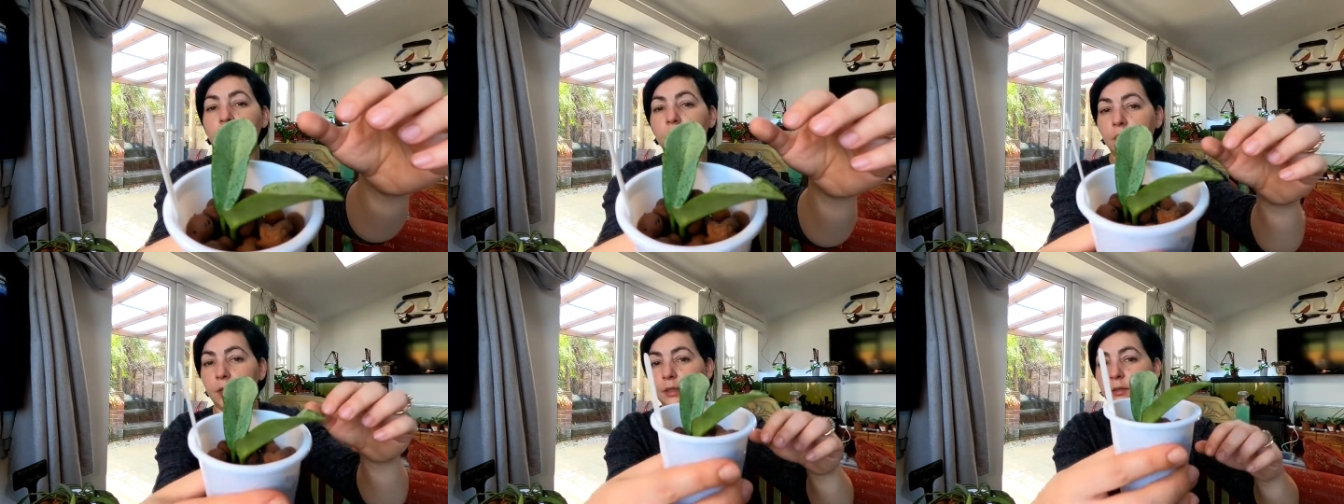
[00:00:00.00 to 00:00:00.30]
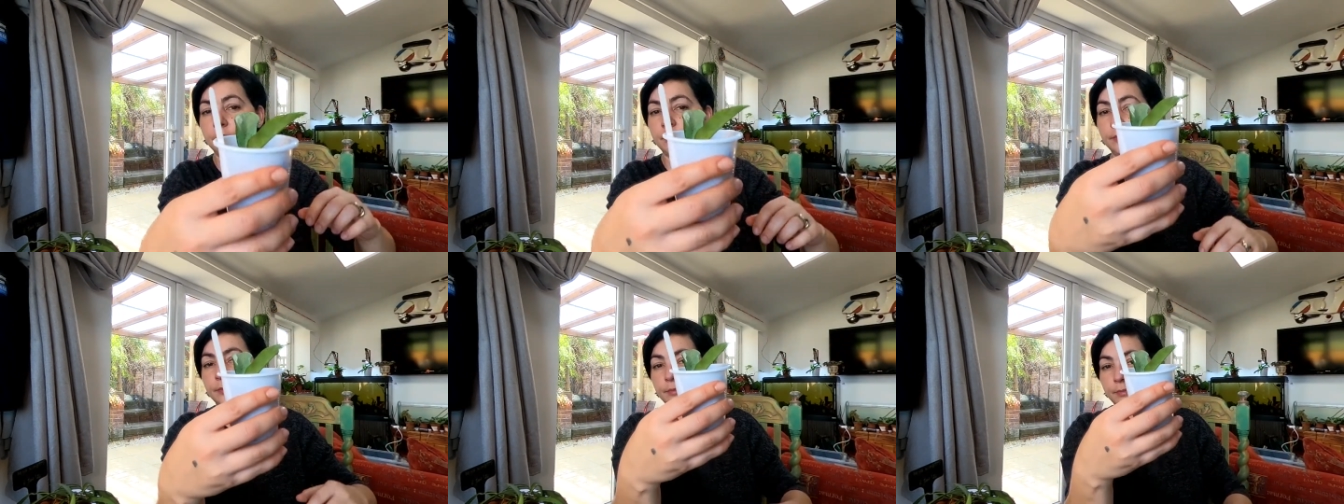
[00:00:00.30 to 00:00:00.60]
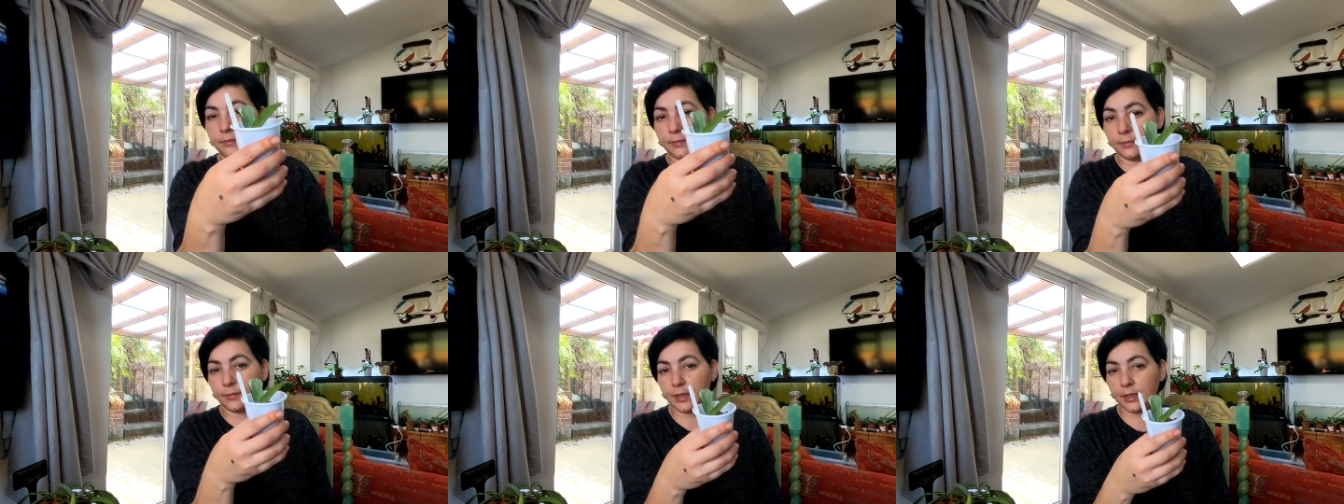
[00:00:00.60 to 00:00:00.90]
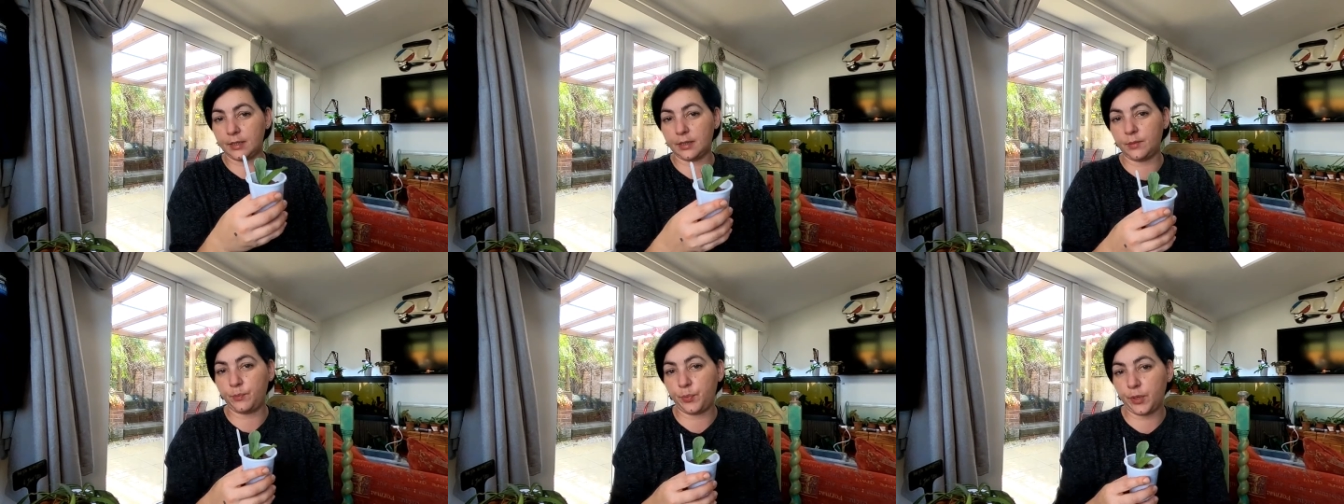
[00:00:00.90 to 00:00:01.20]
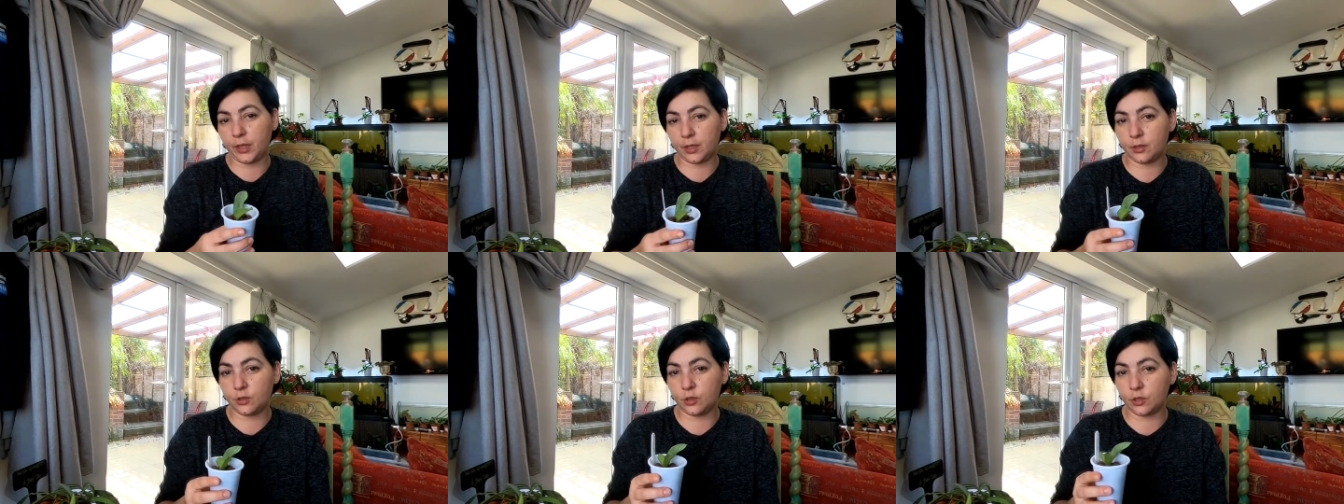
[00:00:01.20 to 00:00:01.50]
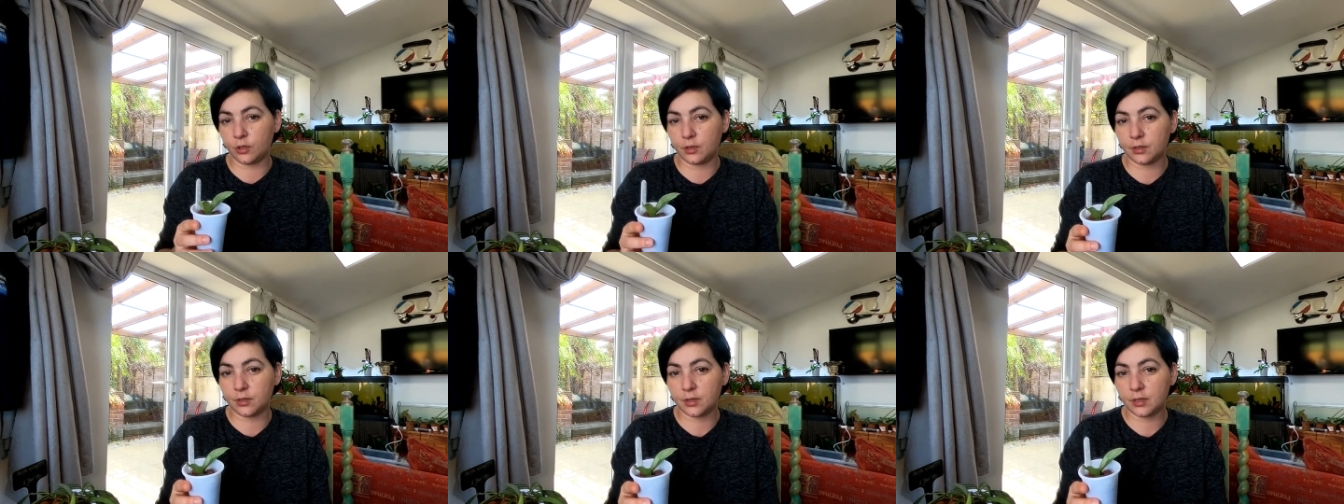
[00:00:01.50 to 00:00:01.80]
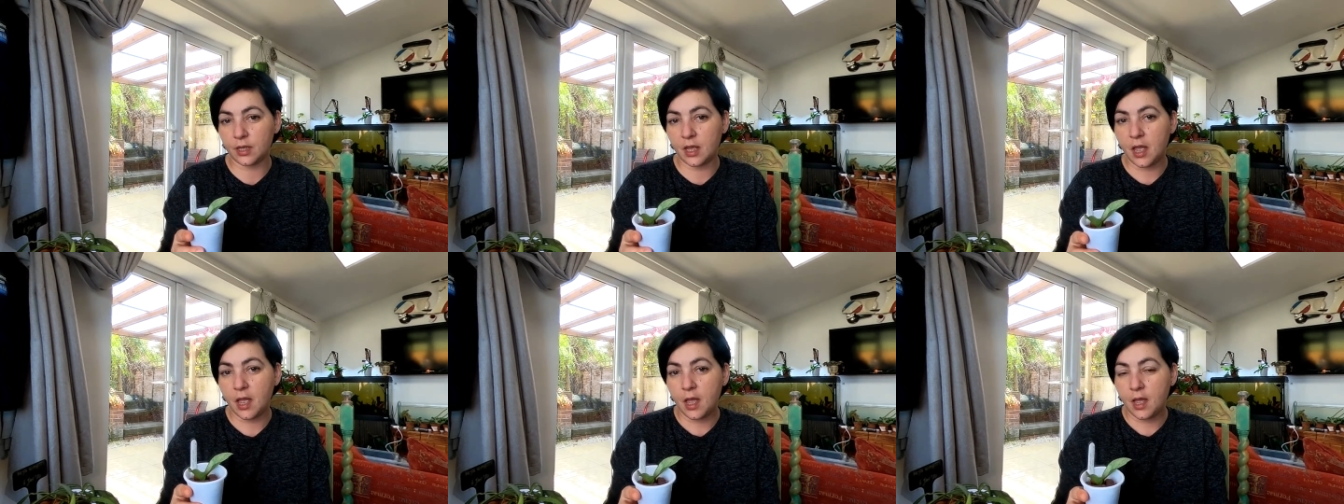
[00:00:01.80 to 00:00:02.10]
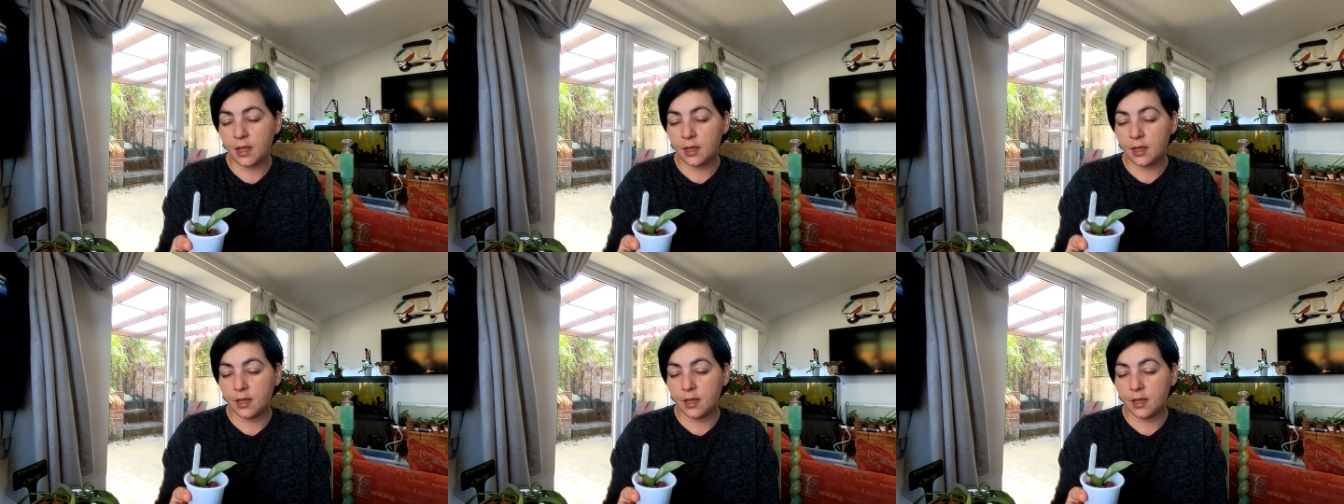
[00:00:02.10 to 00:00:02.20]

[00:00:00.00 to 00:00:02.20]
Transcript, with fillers: broken in the pictures